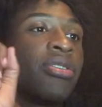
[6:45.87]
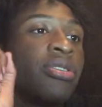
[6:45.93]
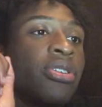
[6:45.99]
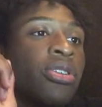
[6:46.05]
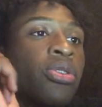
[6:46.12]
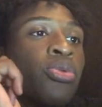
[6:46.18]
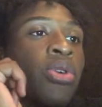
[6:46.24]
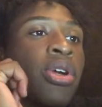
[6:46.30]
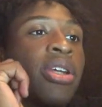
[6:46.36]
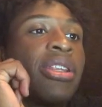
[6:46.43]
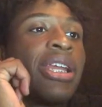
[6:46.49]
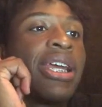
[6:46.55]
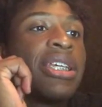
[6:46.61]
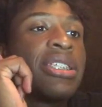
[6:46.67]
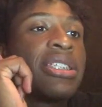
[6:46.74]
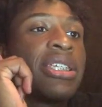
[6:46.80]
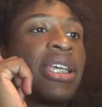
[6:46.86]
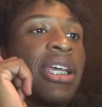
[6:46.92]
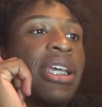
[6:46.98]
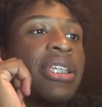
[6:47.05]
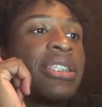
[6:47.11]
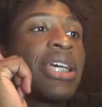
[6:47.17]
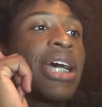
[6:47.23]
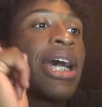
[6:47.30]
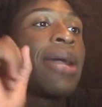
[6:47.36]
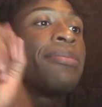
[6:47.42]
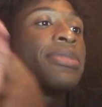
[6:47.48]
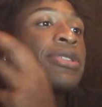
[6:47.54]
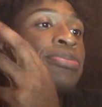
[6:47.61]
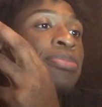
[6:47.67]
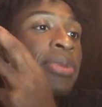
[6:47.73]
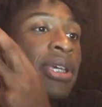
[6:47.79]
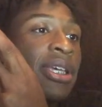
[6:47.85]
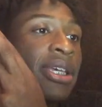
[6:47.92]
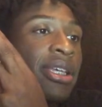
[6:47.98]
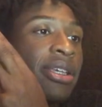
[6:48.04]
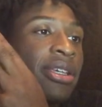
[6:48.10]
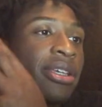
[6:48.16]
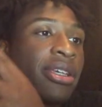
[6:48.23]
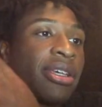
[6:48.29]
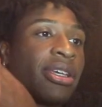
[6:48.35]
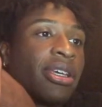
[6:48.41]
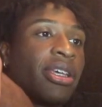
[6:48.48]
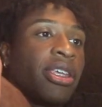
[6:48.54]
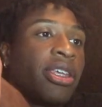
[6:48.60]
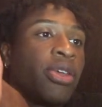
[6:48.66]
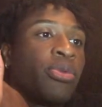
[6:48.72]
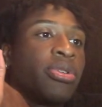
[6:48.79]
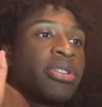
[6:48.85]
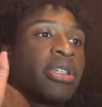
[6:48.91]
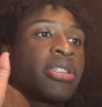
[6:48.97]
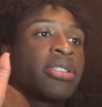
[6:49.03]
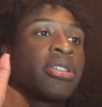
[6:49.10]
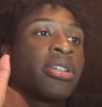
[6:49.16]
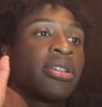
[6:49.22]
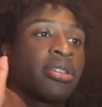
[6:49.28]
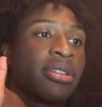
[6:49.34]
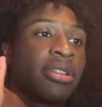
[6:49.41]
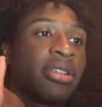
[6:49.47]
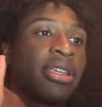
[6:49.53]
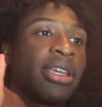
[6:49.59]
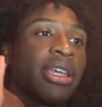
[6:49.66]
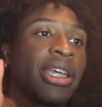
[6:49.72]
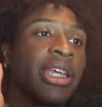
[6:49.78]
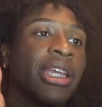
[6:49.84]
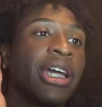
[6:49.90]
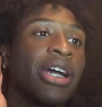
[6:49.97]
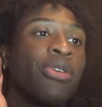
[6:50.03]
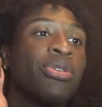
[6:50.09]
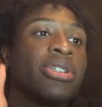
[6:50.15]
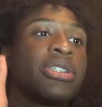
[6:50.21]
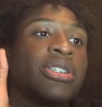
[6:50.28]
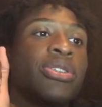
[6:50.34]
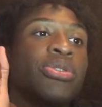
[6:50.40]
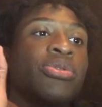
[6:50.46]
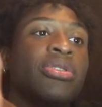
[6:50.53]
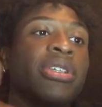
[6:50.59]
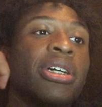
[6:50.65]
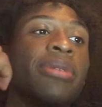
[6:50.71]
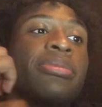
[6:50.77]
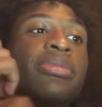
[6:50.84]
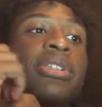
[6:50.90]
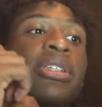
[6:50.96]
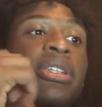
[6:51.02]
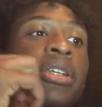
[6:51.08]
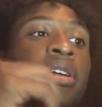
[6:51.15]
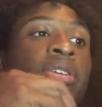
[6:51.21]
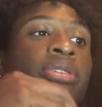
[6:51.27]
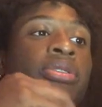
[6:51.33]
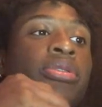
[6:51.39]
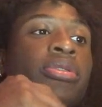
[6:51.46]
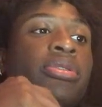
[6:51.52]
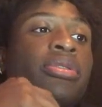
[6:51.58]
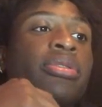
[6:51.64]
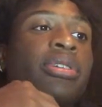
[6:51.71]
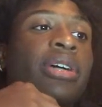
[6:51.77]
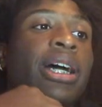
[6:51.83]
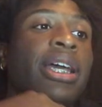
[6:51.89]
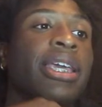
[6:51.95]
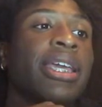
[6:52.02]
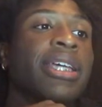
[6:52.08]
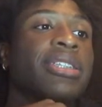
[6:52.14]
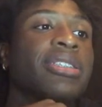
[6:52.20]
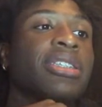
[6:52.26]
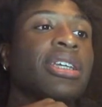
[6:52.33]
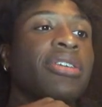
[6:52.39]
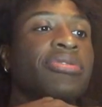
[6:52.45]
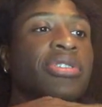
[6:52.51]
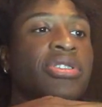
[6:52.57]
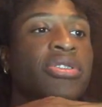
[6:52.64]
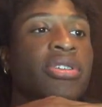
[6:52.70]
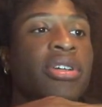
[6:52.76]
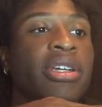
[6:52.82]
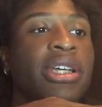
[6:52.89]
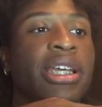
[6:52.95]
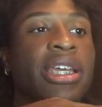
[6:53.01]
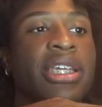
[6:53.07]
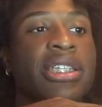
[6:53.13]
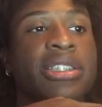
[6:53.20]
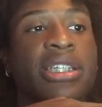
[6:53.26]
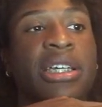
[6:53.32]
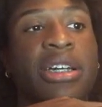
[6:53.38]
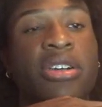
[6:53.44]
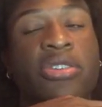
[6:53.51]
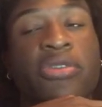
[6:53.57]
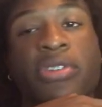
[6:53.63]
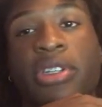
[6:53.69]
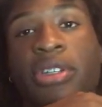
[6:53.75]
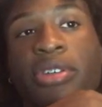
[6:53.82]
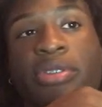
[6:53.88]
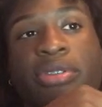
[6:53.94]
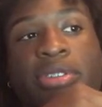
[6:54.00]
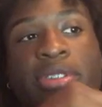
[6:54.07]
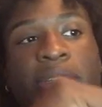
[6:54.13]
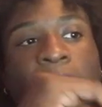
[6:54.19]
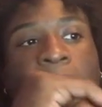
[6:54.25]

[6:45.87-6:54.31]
little word that I said, time spent. You was just and I was too dumb to know. I guess love's a drug. I guess I overdosed."